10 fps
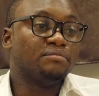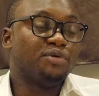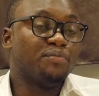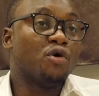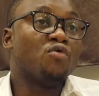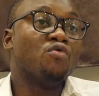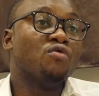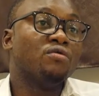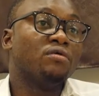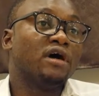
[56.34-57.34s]
people
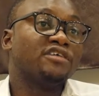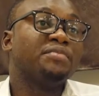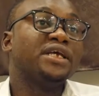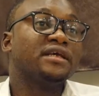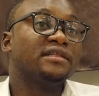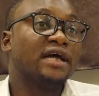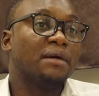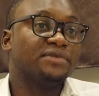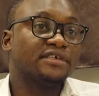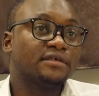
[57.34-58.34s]
who has been
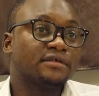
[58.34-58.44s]
kidnapped.